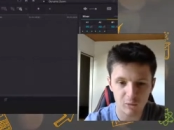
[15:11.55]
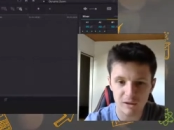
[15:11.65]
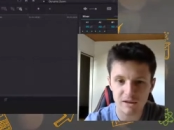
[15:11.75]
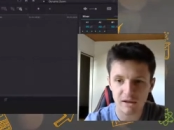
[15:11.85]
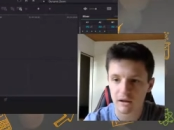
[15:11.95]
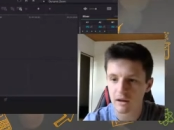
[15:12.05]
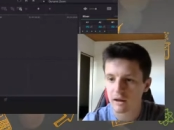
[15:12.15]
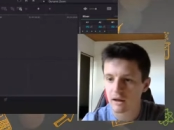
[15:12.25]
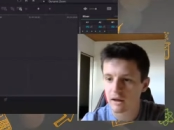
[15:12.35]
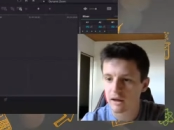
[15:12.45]
But
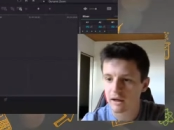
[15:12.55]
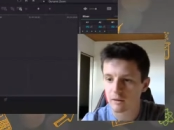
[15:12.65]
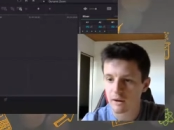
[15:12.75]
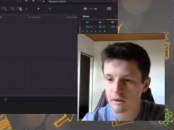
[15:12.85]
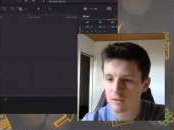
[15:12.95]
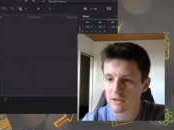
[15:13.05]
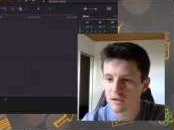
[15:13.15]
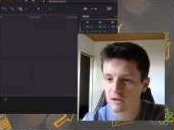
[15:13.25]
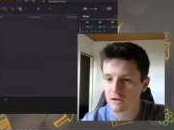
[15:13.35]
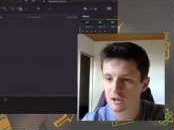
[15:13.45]
anyway, you see
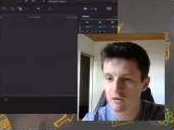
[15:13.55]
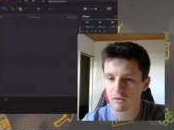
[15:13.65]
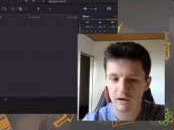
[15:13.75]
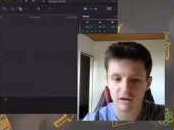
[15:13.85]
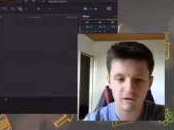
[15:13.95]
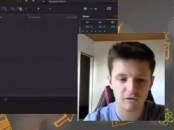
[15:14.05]
the general idea,